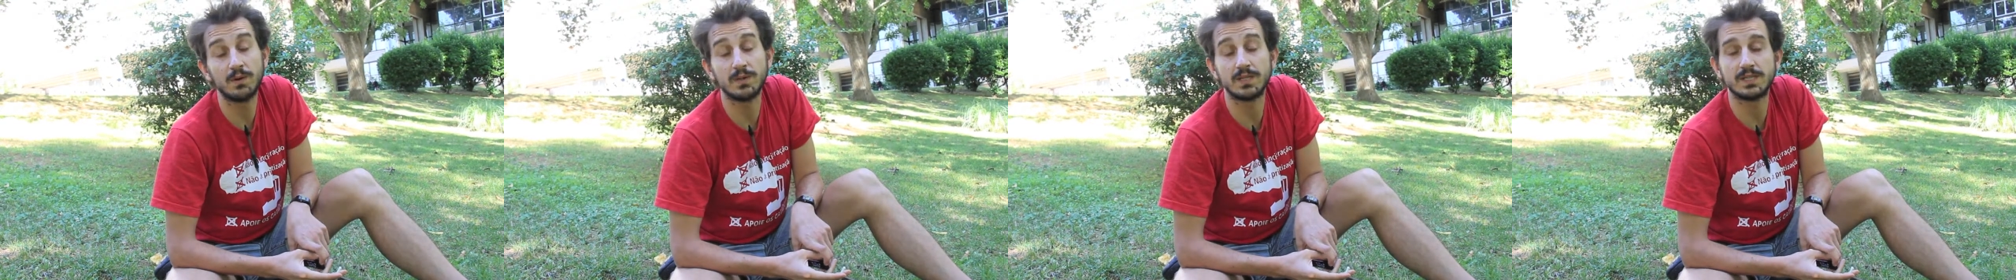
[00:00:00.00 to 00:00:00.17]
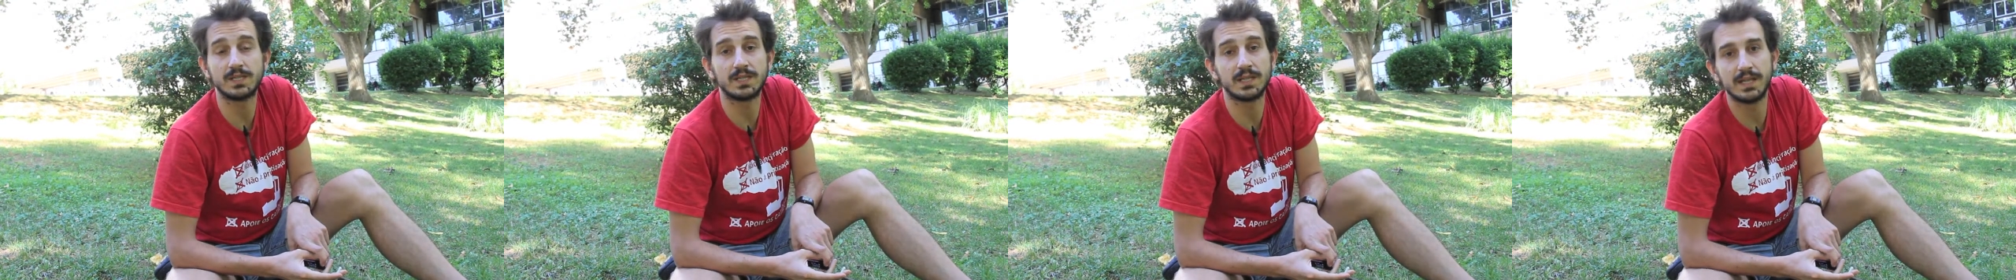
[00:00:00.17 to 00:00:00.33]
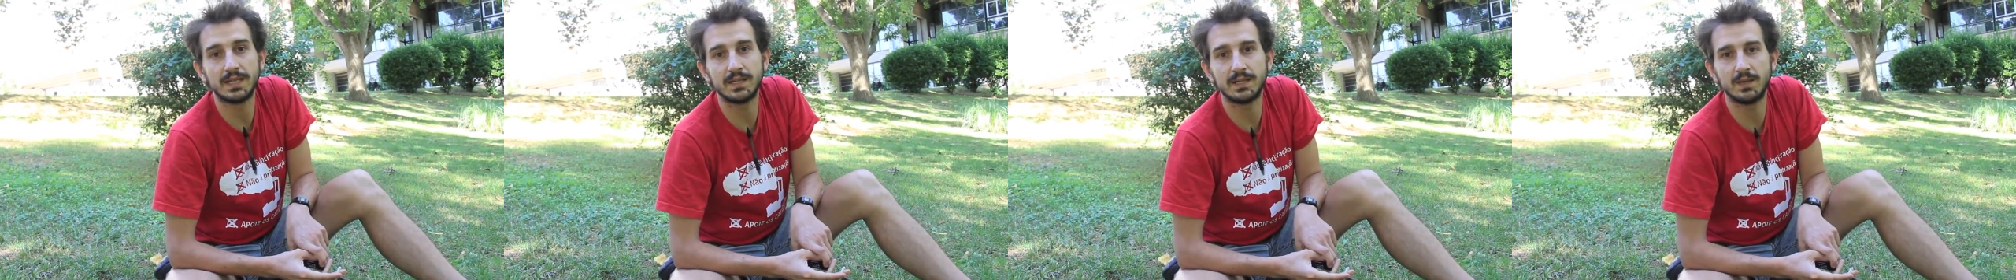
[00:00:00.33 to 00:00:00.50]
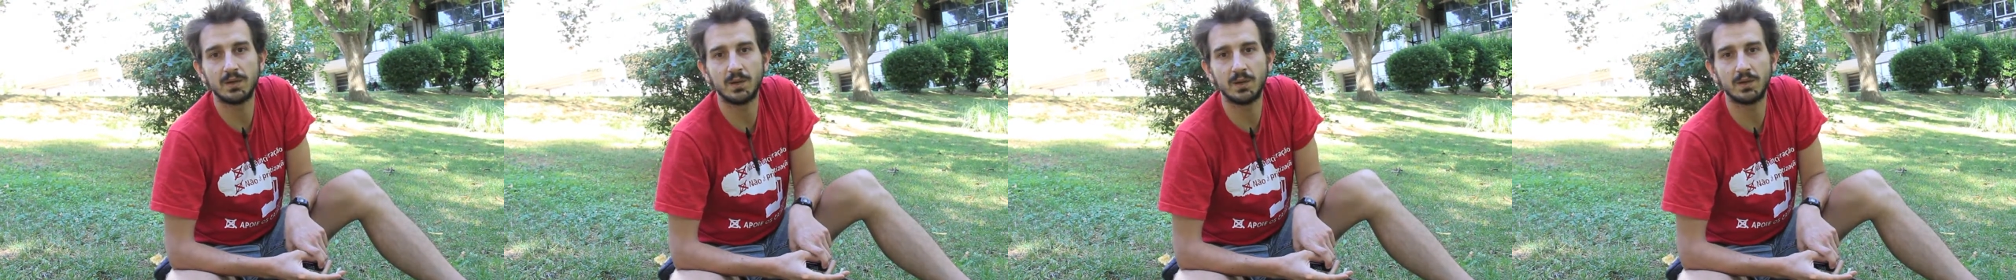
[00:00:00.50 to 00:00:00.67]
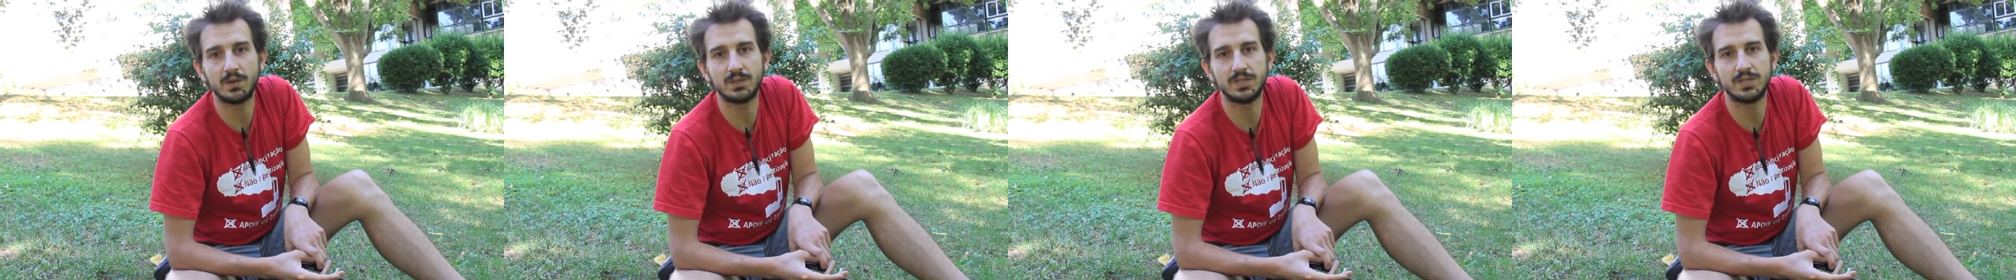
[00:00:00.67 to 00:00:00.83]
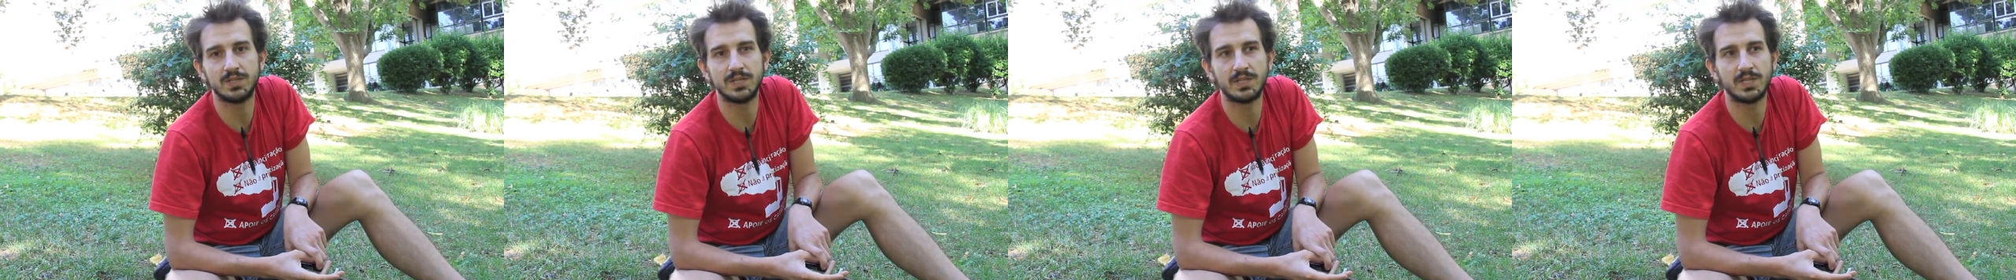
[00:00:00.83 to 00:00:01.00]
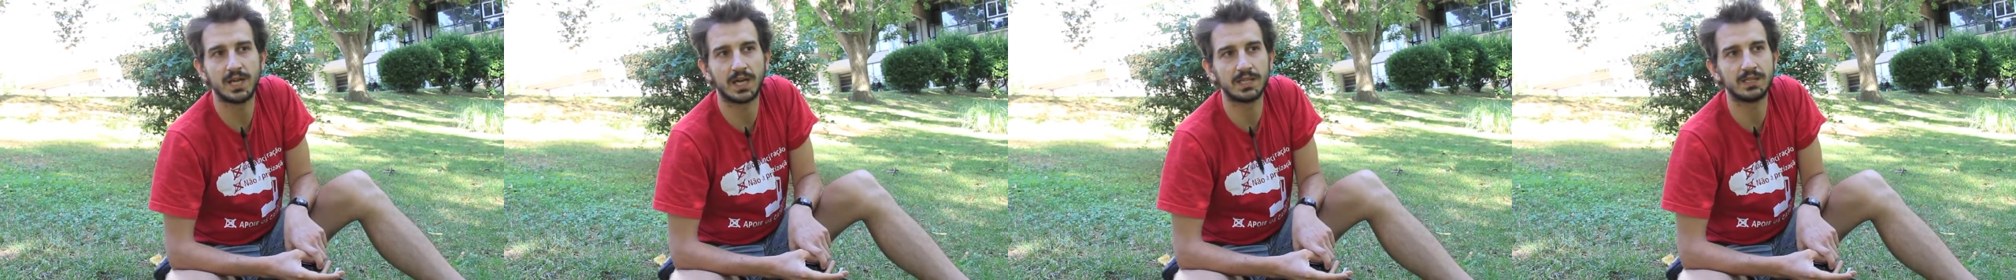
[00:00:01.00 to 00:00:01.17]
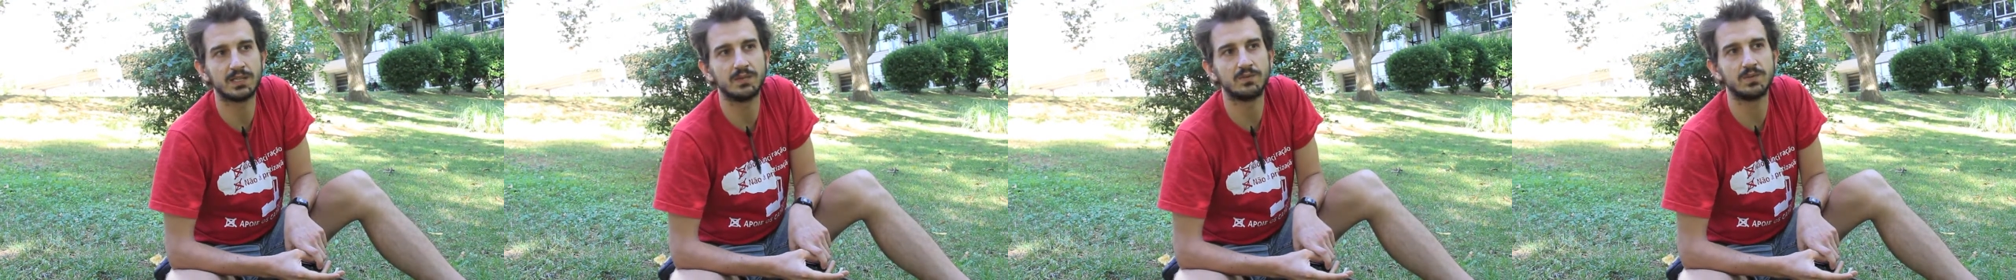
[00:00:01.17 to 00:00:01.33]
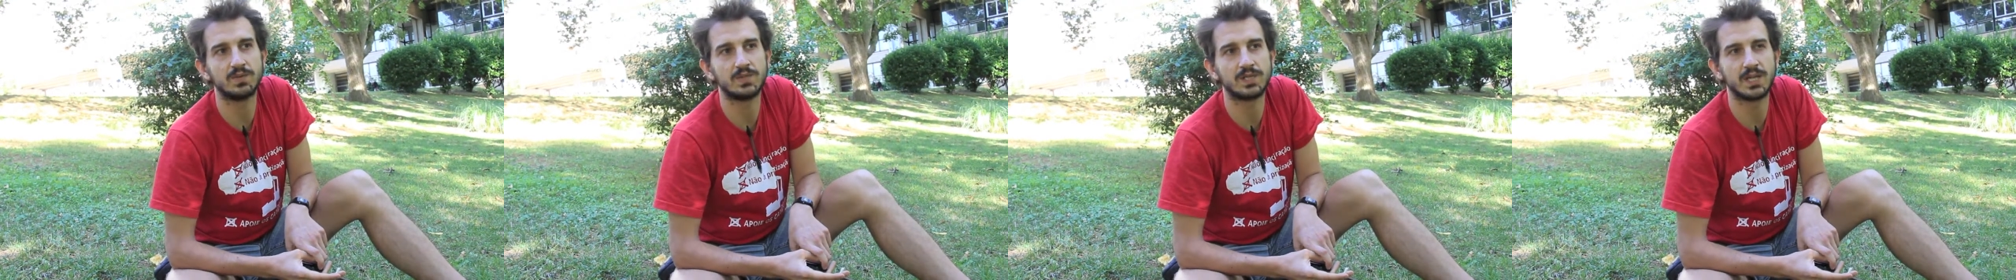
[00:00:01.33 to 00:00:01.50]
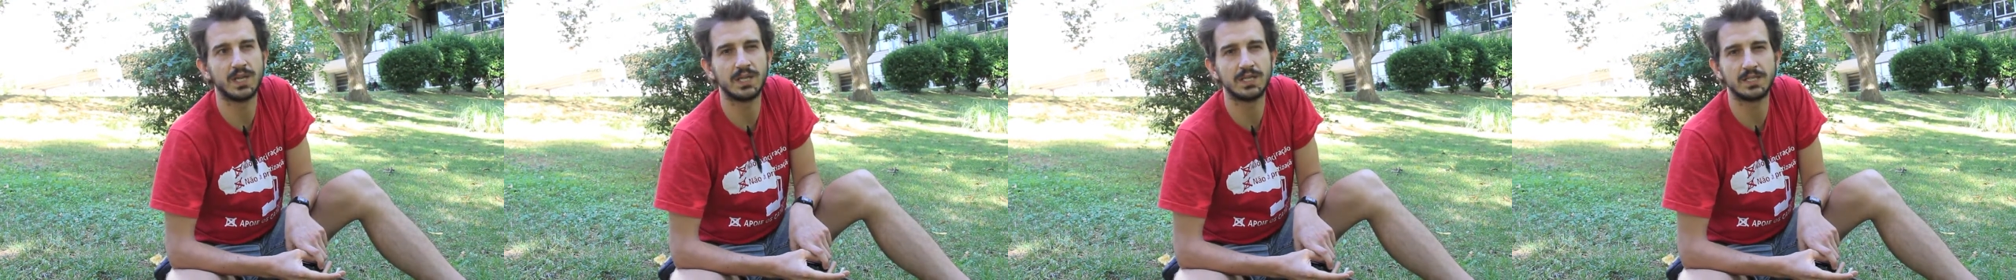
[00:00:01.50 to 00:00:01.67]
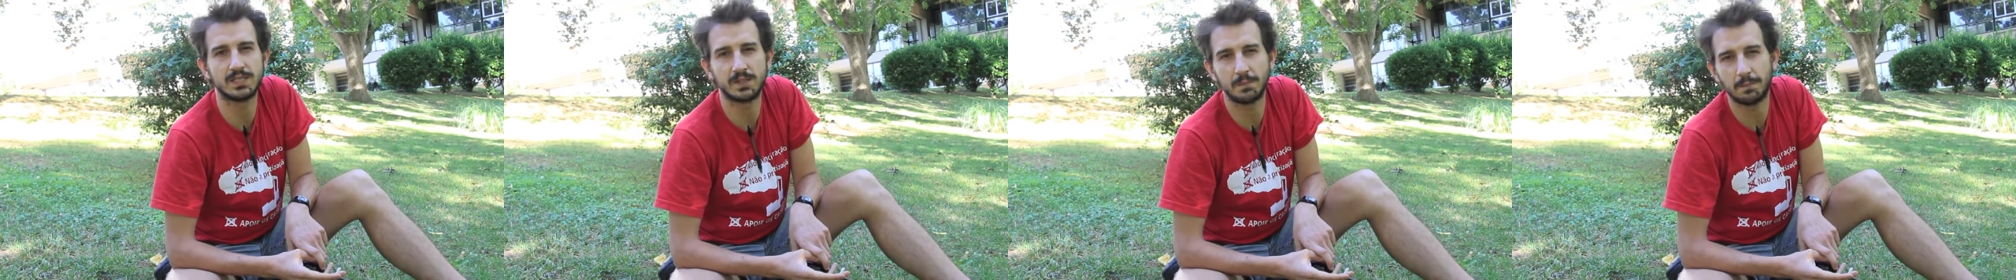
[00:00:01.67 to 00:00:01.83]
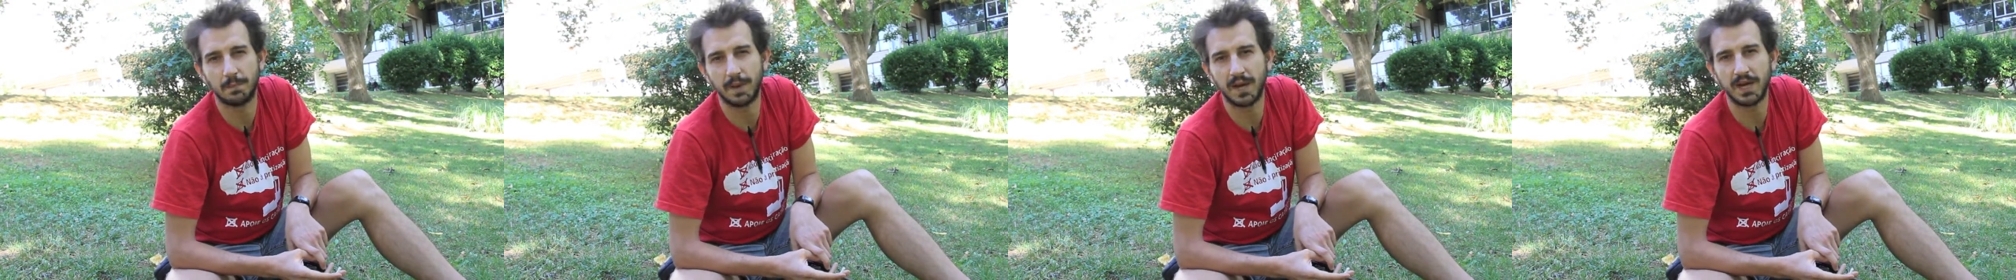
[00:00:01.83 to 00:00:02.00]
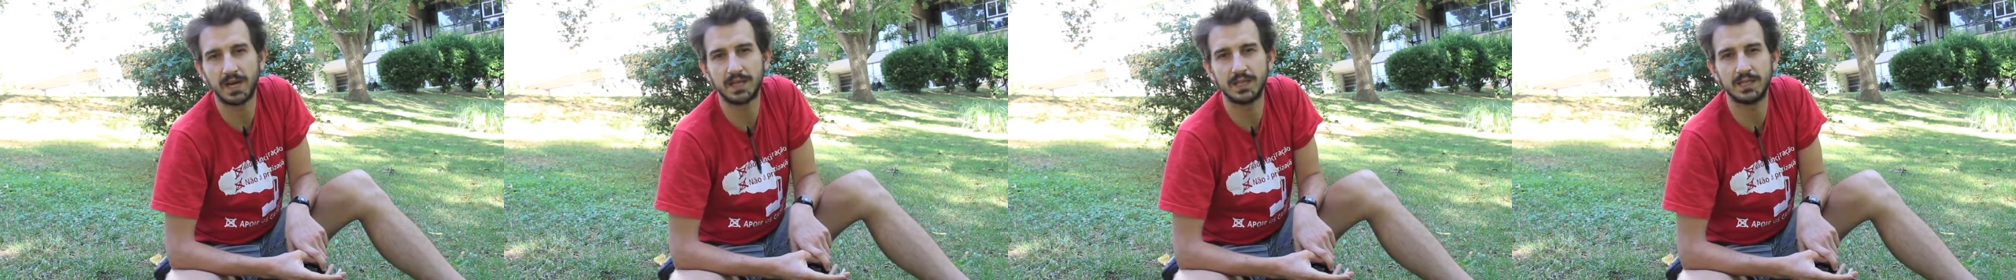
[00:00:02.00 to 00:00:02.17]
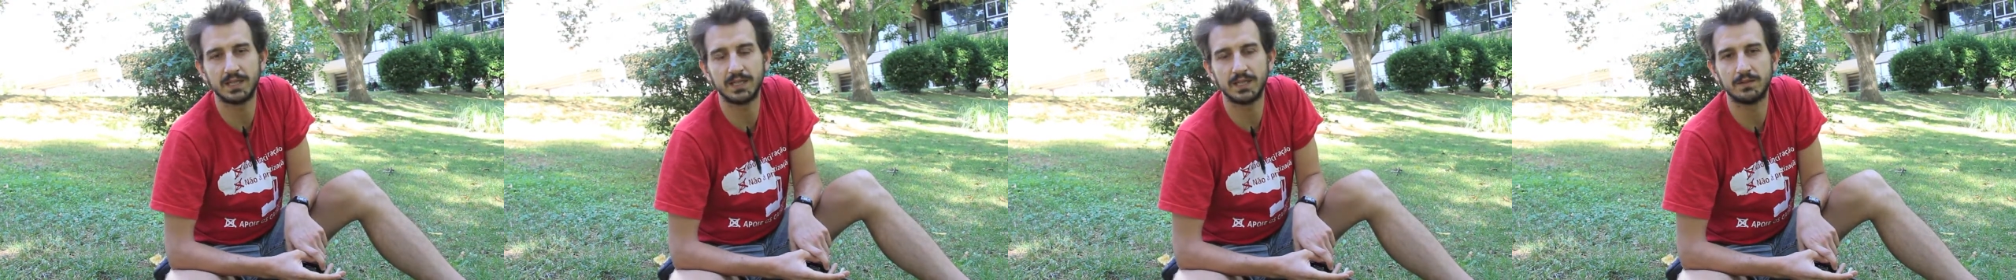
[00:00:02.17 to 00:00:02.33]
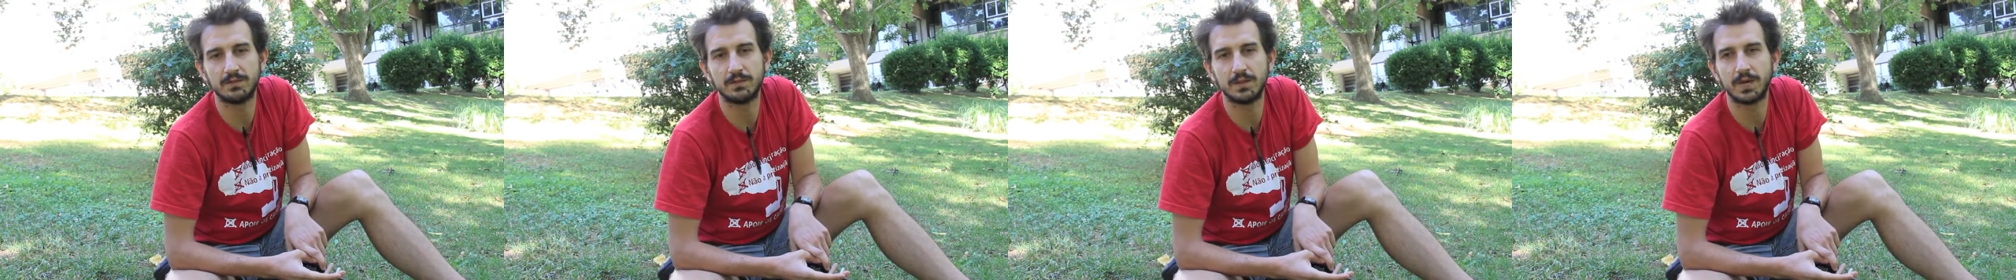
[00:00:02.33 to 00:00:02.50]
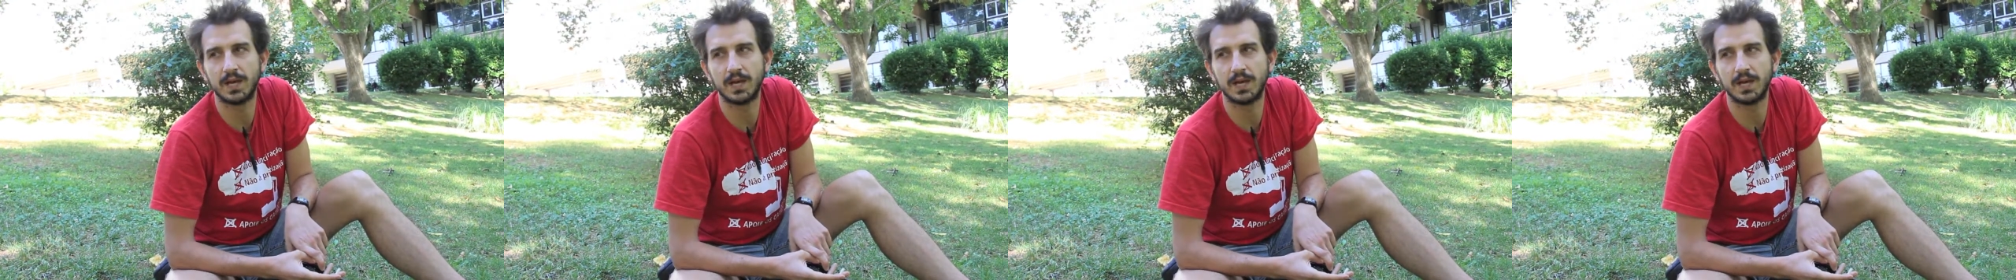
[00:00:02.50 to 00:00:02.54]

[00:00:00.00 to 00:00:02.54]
it's an ideology, others would say it's a paradigm,